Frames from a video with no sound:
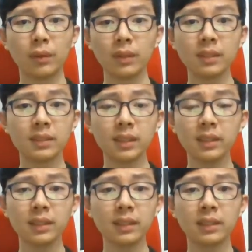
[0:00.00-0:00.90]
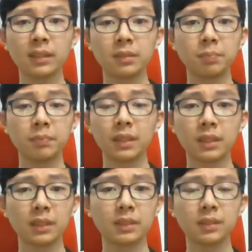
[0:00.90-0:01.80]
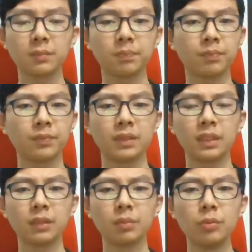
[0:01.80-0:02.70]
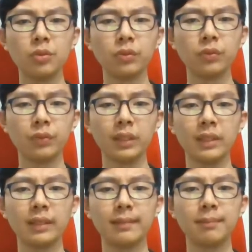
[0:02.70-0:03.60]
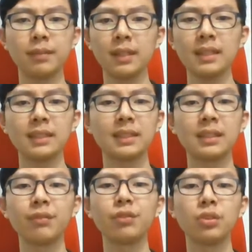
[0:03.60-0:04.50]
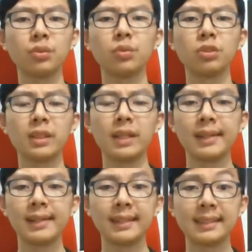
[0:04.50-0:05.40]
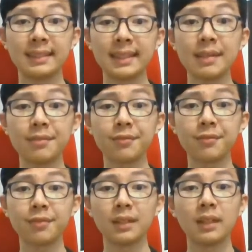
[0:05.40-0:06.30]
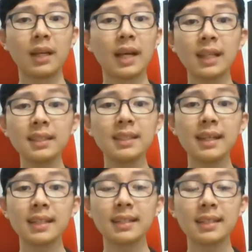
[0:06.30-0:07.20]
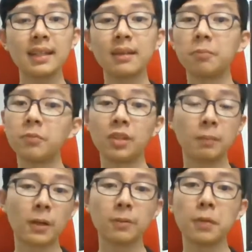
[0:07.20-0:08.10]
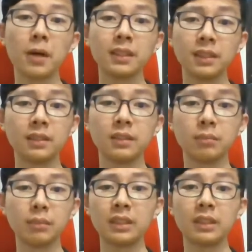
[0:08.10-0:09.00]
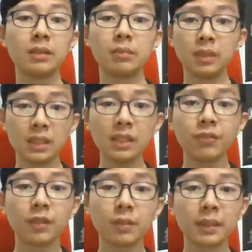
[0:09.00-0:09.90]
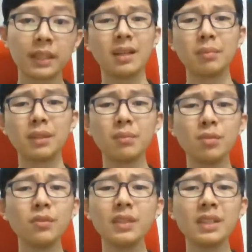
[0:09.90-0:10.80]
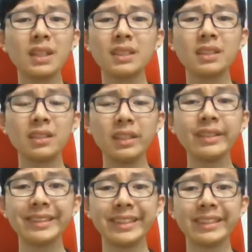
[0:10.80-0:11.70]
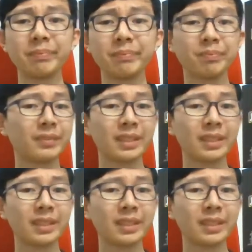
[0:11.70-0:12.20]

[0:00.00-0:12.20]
What I think is because this movie plays itself too safe. I like the idea about modern meets medieval, but the movie doesn't really